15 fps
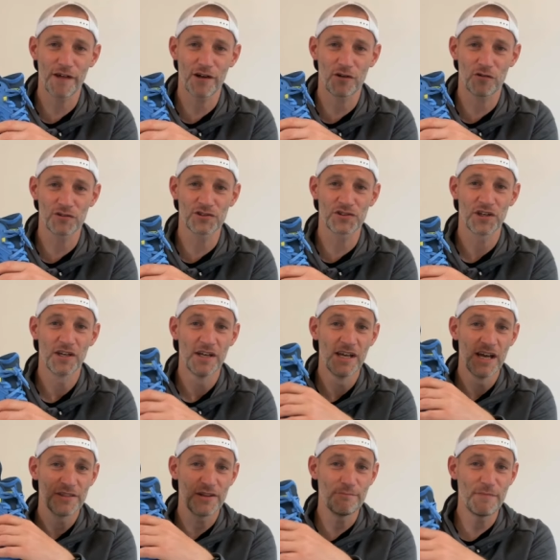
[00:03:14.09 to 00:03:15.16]
across
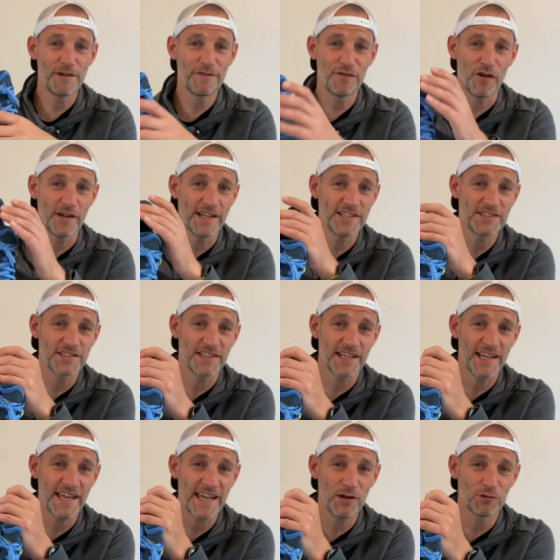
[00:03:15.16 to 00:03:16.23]
the midfoot and into the
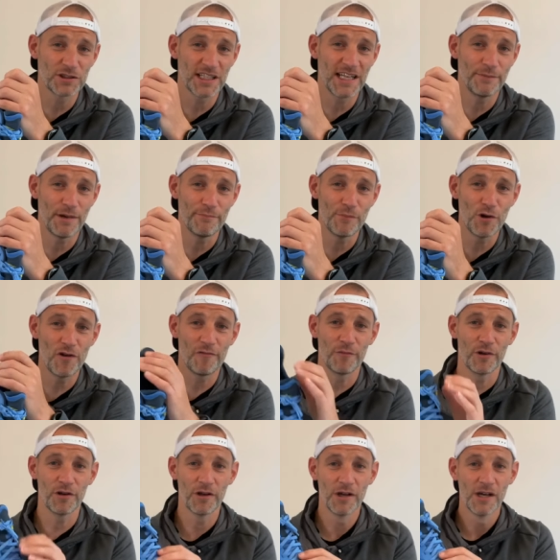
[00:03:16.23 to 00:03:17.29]
heel to limit
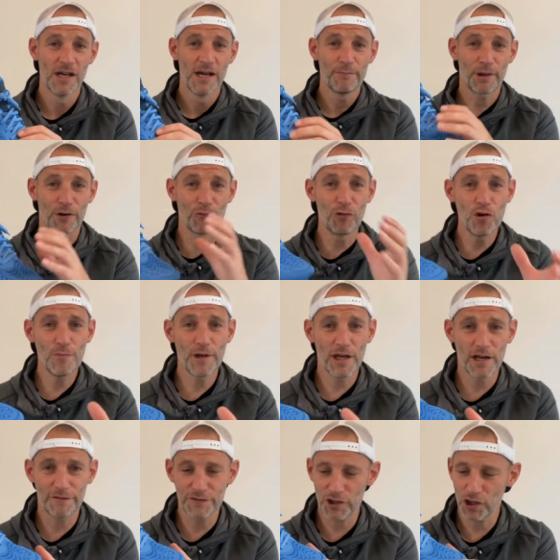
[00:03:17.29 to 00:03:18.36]
movement, but a roomy
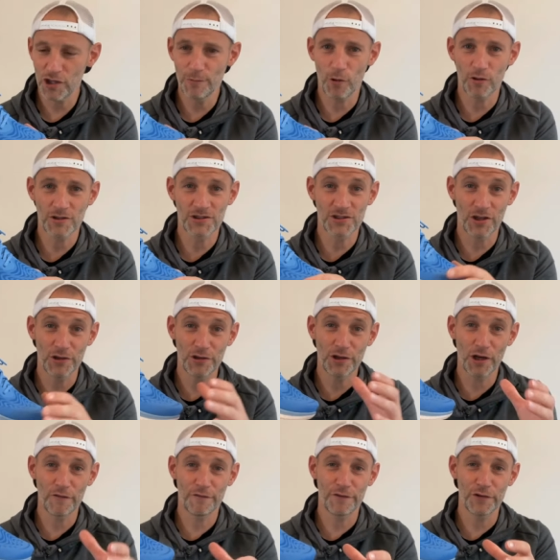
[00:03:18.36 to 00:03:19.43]
enough toe box so you
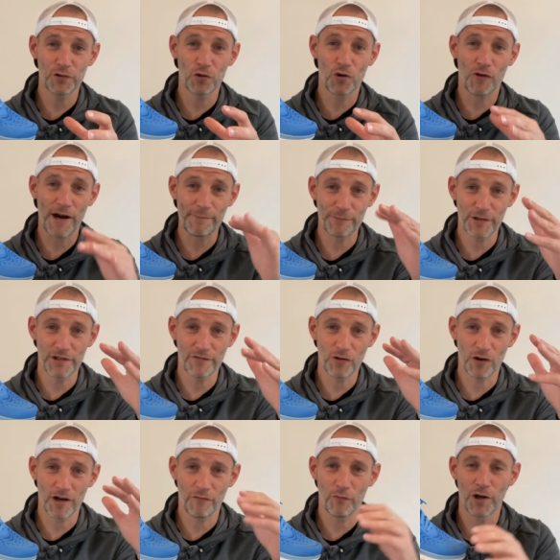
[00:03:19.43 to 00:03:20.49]
don't feel cramped and you've
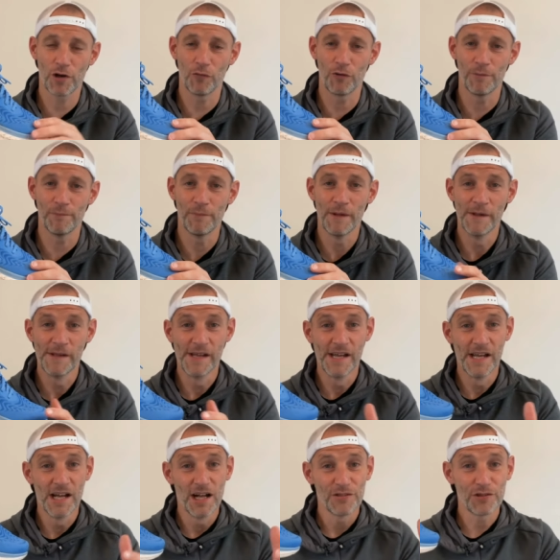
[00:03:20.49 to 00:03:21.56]
got enough wiggle room.
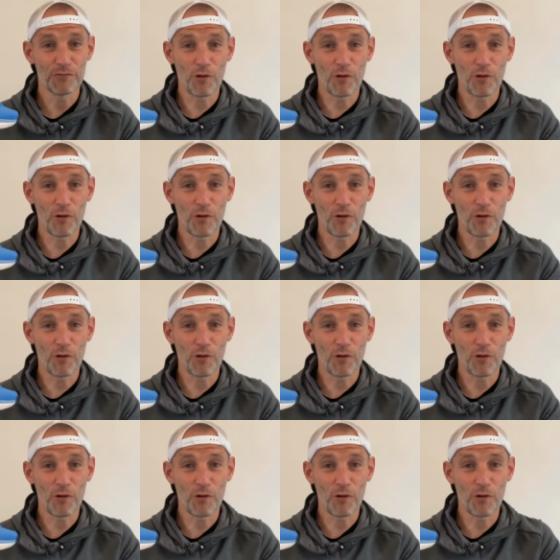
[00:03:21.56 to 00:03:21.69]
The